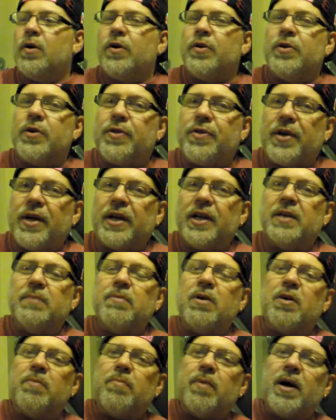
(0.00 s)
you're thinking
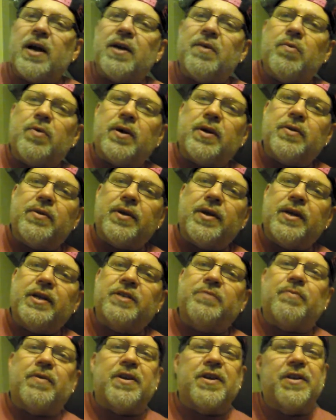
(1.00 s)
about buying one of
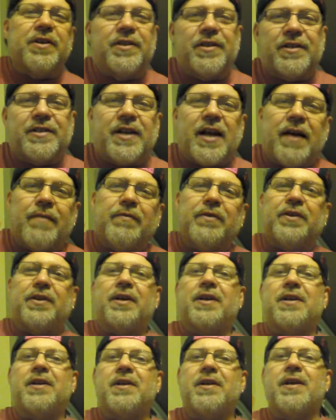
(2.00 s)
these, but you just haven't
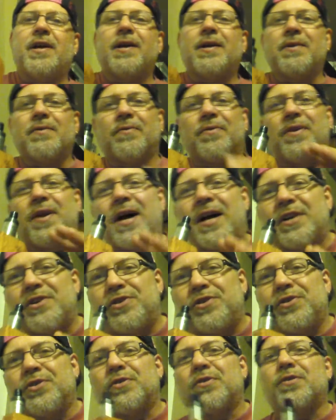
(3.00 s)
done it yet, you're not
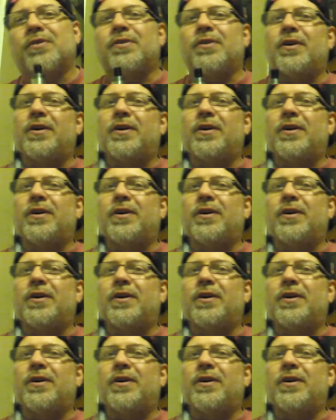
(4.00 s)
sure,